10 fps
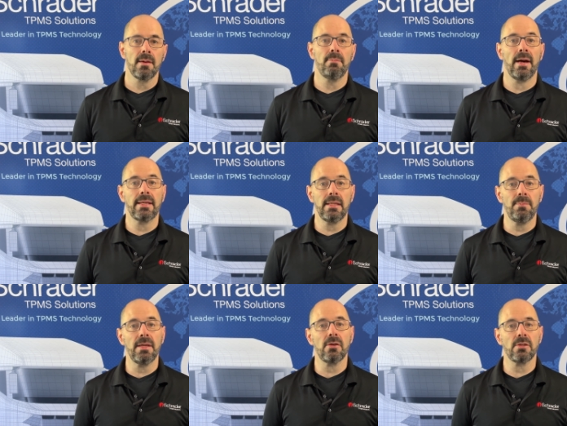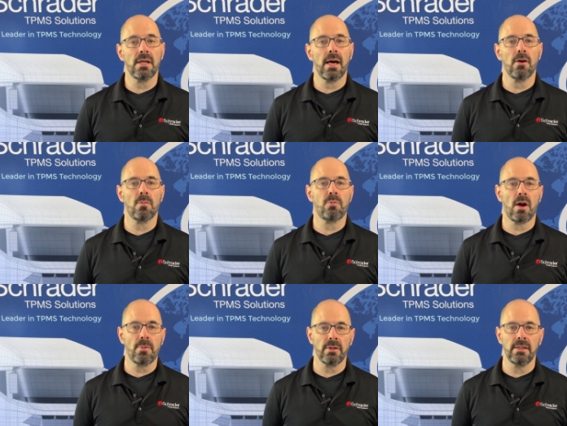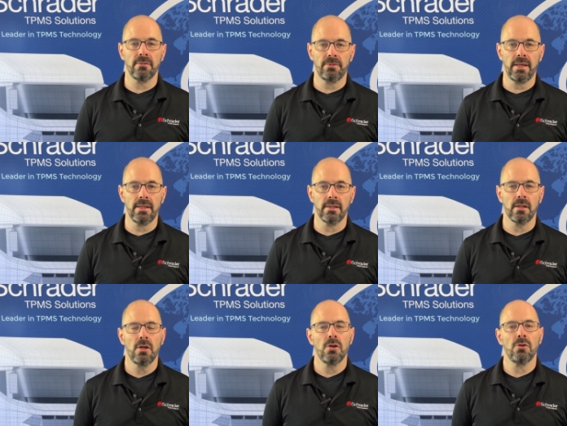By keeping your tire properly inflated,